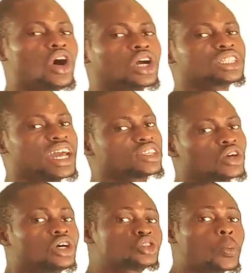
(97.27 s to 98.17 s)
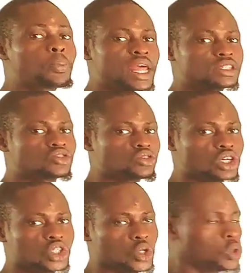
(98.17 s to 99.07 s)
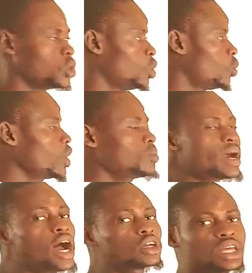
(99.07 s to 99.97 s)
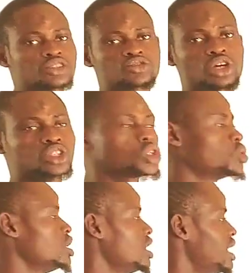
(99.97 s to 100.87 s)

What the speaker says: octet or duplex structure. What do you mean by octet structure?